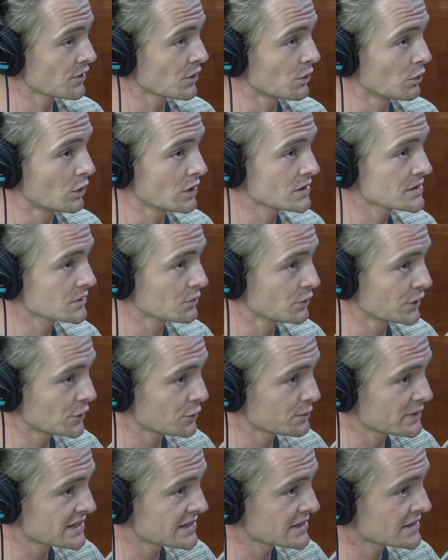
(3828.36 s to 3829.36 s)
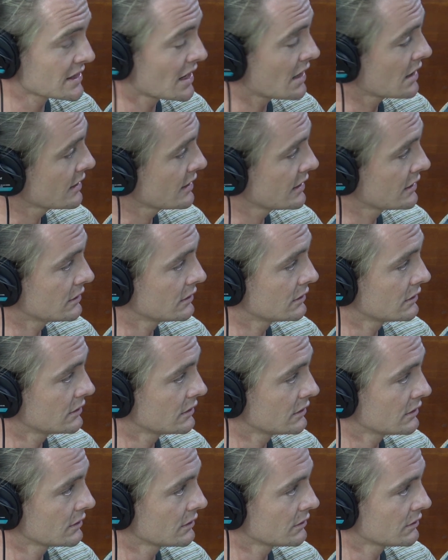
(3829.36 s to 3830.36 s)
if it wasn't, we'd all be stuck in
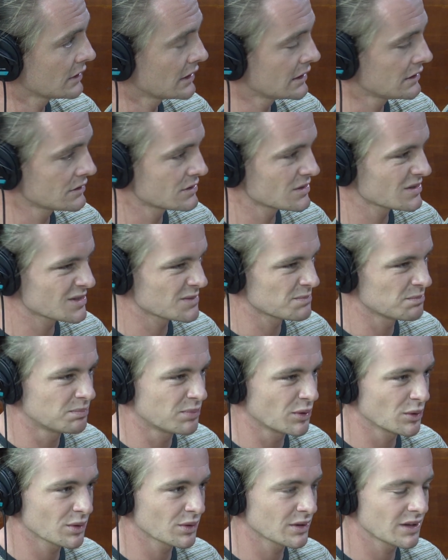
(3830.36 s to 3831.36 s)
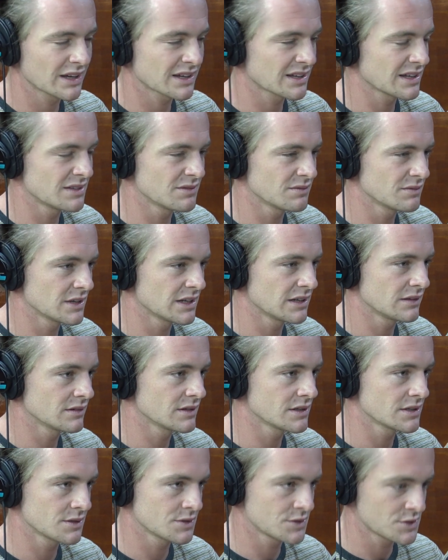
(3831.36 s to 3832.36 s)
just boring. Like
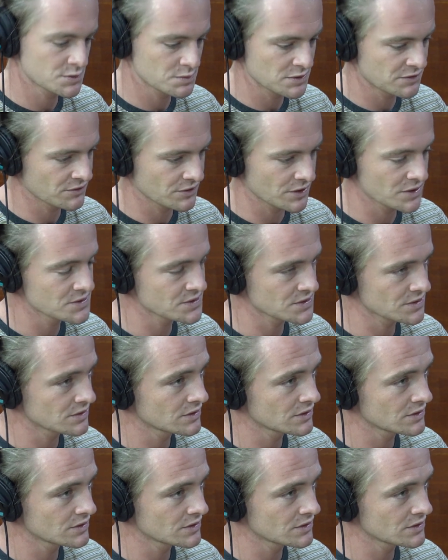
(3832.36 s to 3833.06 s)
it'd just be frozen.